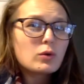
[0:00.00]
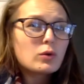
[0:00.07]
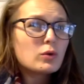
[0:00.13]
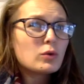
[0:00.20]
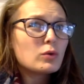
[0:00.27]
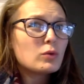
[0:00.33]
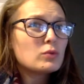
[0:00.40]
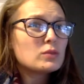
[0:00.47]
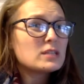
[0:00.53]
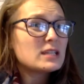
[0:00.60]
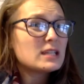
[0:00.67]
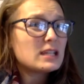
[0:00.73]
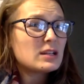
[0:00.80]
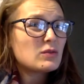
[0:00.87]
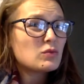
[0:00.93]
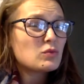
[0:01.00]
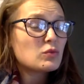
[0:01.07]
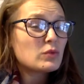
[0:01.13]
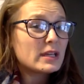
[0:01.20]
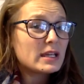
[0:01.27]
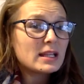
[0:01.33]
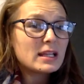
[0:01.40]
who didn't
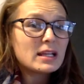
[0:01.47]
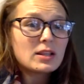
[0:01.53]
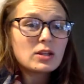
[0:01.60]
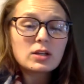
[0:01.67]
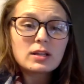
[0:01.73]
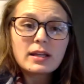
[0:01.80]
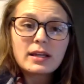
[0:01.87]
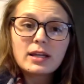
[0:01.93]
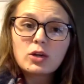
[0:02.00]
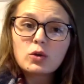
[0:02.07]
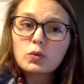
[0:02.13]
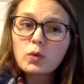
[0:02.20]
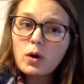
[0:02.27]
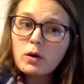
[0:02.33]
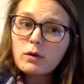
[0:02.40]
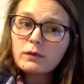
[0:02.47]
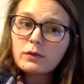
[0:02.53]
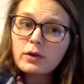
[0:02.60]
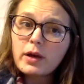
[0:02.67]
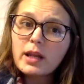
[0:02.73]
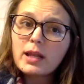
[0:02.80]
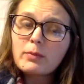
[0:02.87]
really look like
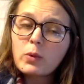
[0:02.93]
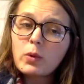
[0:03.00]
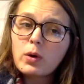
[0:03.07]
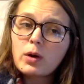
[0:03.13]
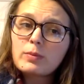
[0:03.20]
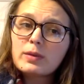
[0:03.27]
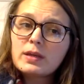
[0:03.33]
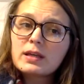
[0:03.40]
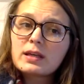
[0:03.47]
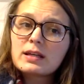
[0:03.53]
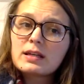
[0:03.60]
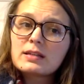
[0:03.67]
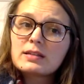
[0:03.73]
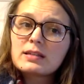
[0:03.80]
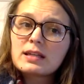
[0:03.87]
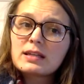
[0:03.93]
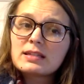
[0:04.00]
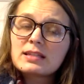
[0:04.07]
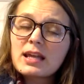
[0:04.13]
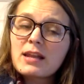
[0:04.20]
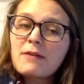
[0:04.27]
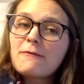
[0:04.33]
Grover anymore because
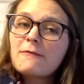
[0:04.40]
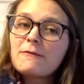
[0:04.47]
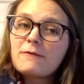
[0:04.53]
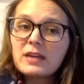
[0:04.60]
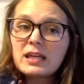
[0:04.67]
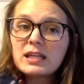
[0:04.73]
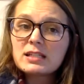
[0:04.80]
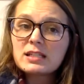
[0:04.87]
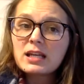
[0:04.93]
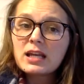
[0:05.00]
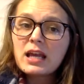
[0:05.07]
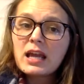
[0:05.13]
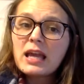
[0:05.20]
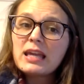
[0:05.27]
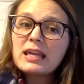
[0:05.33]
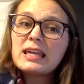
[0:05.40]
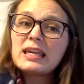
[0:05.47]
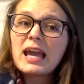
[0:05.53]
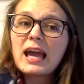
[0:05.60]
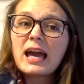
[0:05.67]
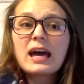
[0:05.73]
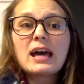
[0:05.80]
instead of feet,
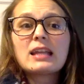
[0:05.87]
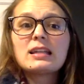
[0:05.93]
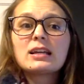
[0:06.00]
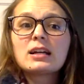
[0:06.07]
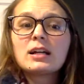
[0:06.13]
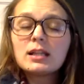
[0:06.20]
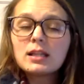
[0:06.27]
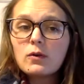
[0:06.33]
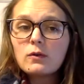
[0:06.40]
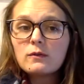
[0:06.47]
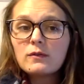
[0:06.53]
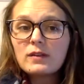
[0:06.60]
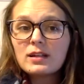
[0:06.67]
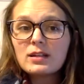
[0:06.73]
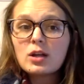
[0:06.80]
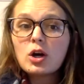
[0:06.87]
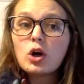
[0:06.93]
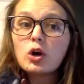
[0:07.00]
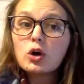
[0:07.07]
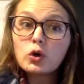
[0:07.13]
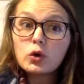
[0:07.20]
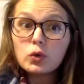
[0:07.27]
he had cloven
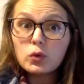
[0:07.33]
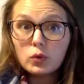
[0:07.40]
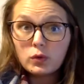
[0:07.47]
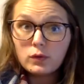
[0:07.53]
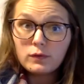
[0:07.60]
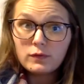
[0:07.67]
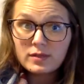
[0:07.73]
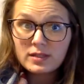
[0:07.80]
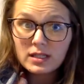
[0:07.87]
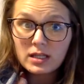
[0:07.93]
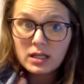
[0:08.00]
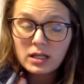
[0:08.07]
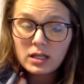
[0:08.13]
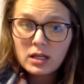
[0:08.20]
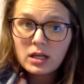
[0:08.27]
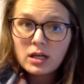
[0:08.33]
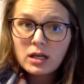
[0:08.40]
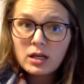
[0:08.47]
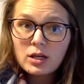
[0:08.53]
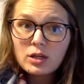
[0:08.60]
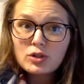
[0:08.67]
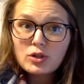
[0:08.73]
hooves.
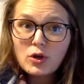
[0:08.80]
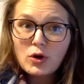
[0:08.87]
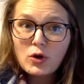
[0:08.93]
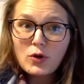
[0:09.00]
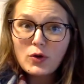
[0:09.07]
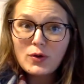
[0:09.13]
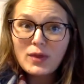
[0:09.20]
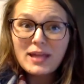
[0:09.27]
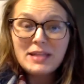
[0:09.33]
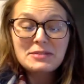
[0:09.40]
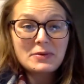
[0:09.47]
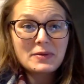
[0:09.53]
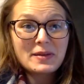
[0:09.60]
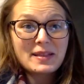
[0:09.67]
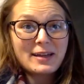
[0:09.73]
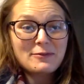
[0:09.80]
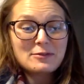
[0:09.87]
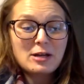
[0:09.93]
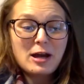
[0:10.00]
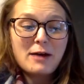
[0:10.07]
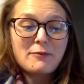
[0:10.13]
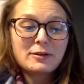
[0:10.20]
So that's where we left
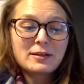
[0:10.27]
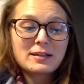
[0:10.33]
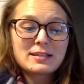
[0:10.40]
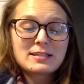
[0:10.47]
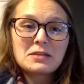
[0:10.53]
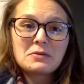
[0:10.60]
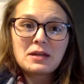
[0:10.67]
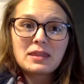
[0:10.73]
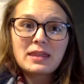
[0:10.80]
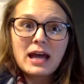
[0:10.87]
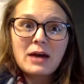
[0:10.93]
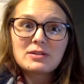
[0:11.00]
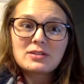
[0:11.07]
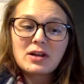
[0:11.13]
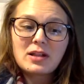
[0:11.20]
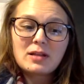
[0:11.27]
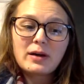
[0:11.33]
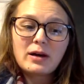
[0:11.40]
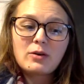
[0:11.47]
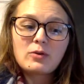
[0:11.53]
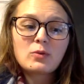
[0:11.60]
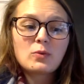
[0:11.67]
off. We're going to see what that was all
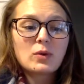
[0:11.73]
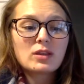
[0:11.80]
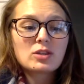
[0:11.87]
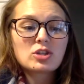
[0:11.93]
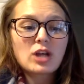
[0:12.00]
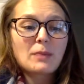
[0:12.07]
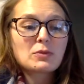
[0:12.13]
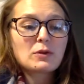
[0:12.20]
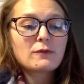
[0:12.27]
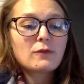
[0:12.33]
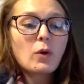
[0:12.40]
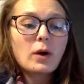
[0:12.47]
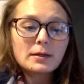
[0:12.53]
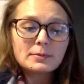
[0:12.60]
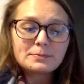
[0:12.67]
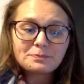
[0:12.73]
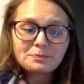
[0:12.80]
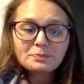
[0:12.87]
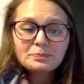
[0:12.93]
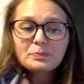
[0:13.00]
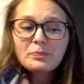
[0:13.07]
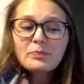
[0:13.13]
about with chapter 4.
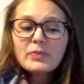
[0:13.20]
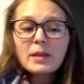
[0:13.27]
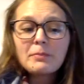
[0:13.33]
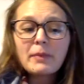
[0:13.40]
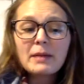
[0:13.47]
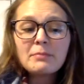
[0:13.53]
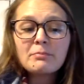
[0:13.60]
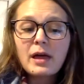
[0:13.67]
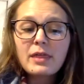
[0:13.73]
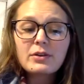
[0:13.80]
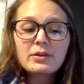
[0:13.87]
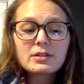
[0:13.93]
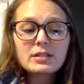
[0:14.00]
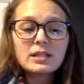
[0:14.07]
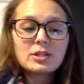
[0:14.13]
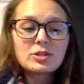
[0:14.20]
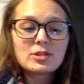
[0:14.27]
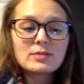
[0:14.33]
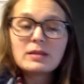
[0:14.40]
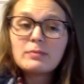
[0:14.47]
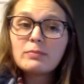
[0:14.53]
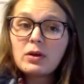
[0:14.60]
My mother teaches
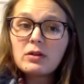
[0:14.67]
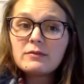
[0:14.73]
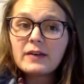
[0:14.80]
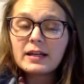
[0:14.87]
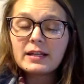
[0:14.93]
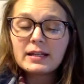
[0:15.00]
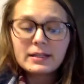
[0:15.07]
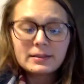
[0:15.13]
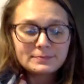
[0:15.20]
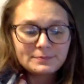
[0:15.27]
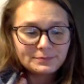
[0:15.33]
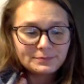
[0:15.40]
me bullfighting.